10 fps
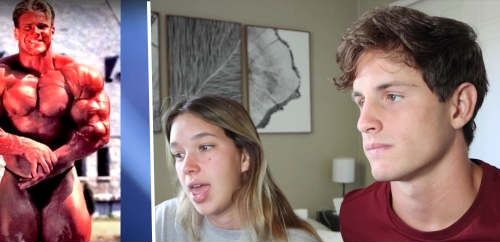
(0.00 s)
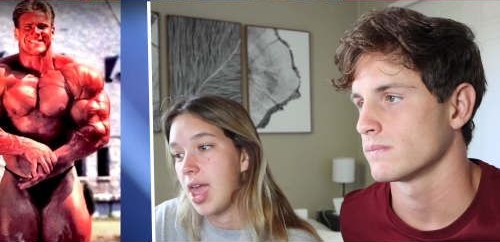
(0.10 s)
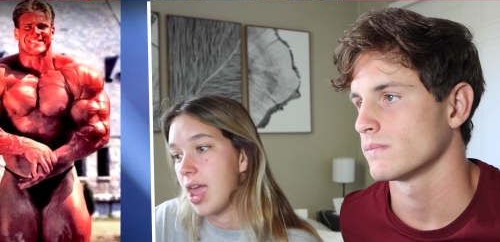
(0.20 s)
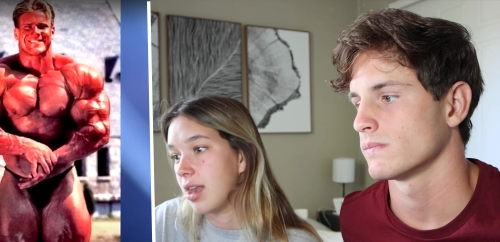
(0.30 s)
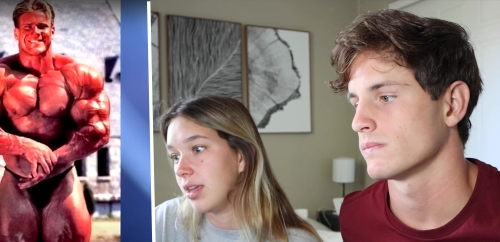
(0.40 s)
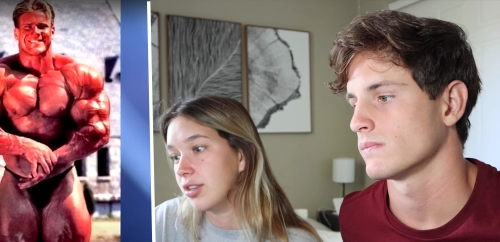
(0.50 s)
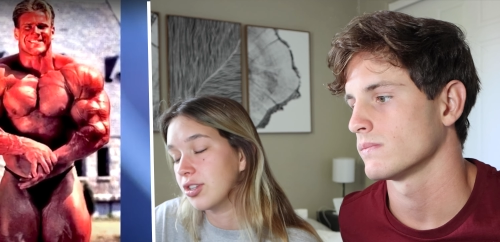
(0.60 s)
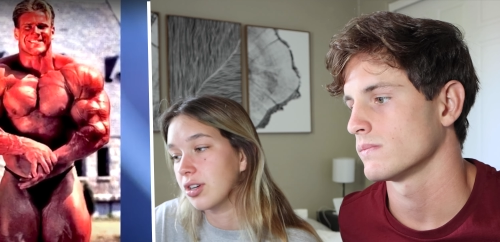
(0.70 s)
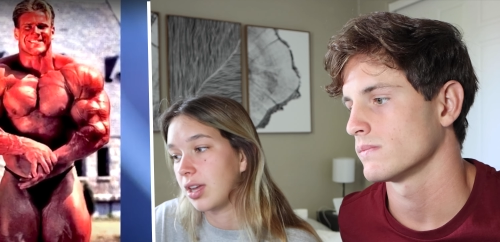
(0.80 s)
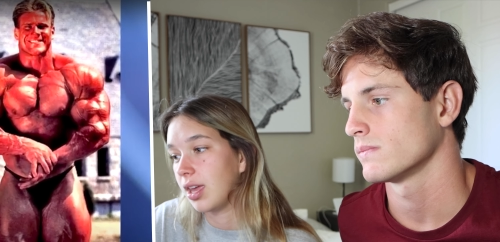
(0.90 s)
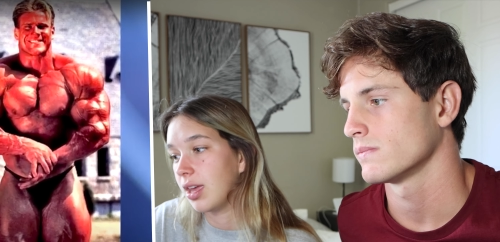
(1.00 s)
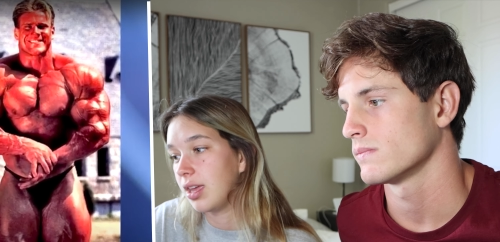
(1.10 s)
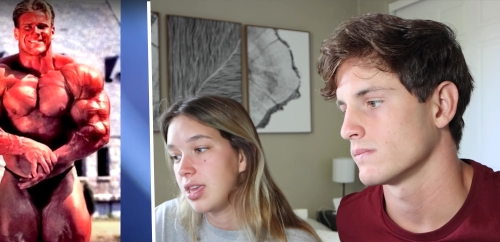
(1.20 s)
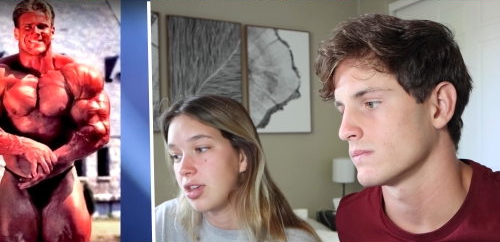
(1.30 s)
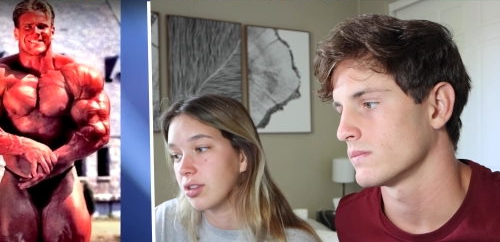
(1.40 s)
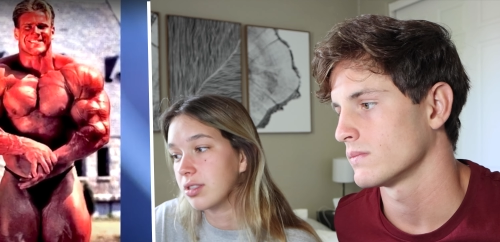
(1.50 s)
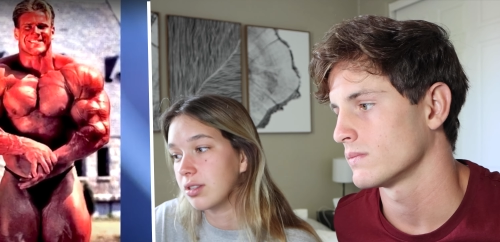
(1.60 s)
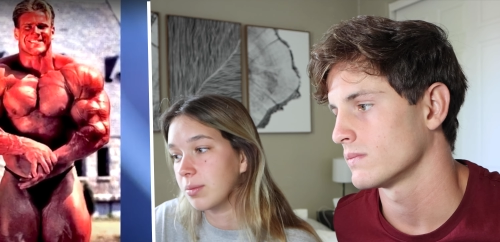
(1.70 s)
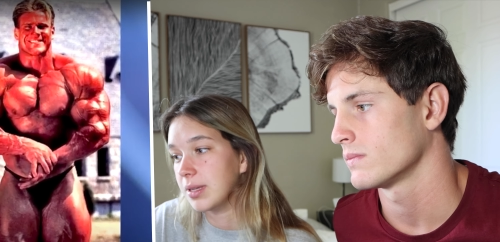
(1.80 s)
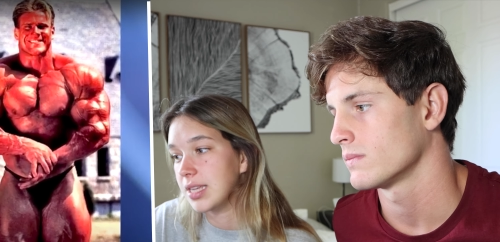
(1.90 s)
Speaker 1: and he took it. He could
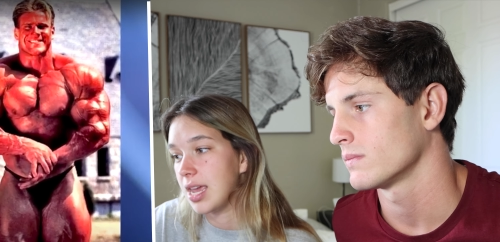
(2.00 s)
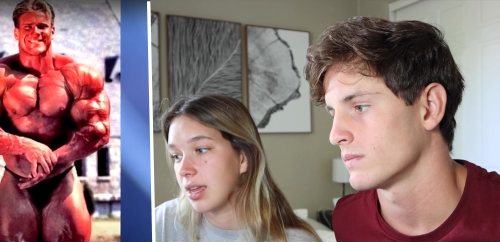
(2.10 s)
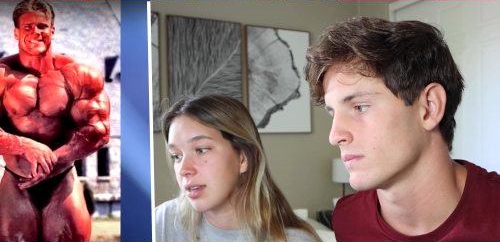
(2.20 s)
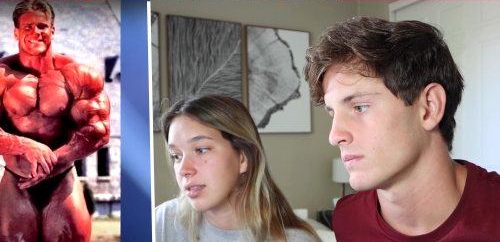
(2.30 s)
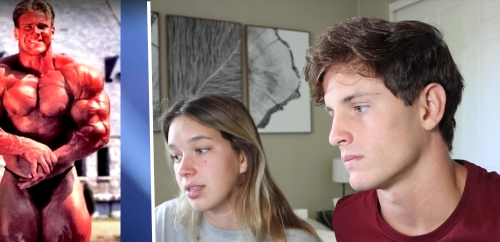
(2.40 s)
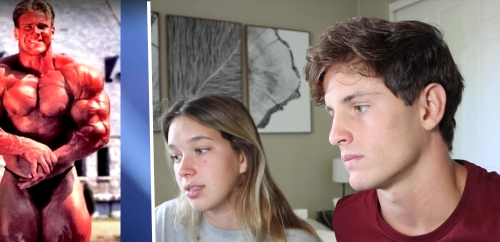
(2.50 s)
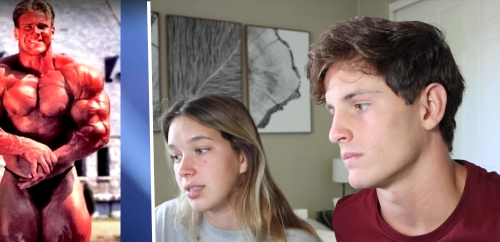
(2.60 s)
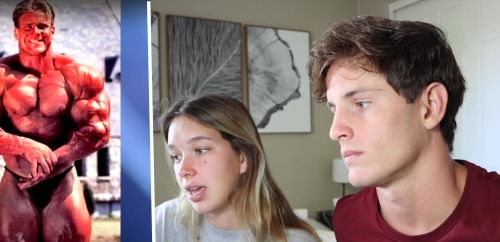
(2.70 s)
still be taking it to this